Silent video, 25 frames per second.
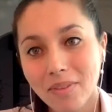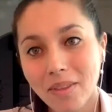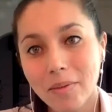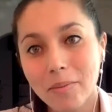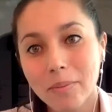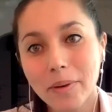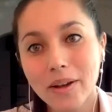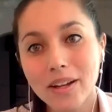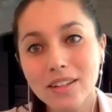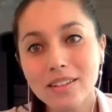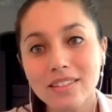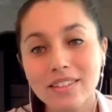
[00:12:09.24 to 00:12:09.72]

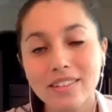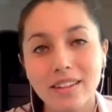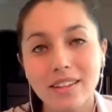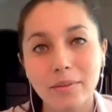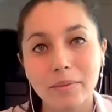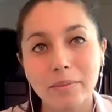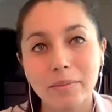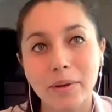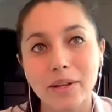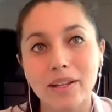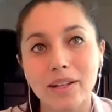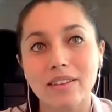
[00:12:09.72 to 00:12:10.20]
But
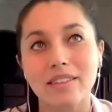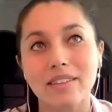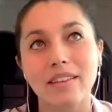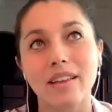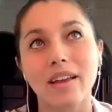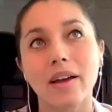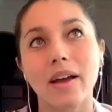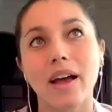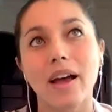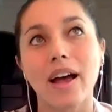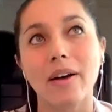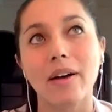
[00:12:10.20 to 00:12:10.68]

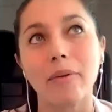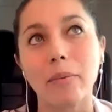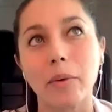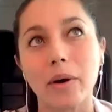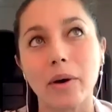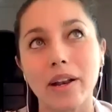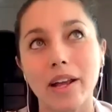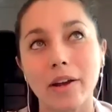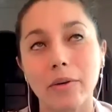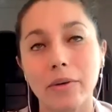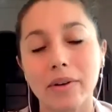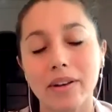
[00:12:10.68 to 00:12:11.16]

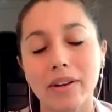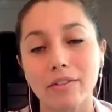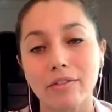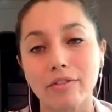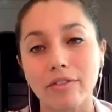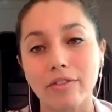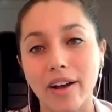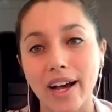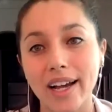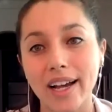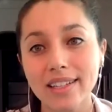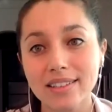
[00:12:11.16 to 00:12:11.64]
what I would
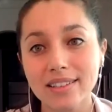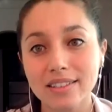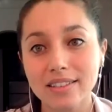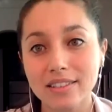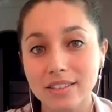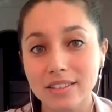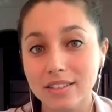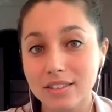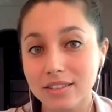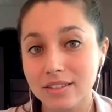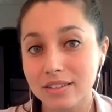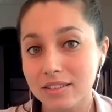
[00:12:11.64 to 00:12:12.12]
advise is
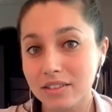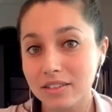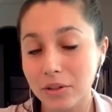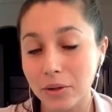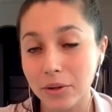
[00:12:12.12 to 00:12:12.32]
just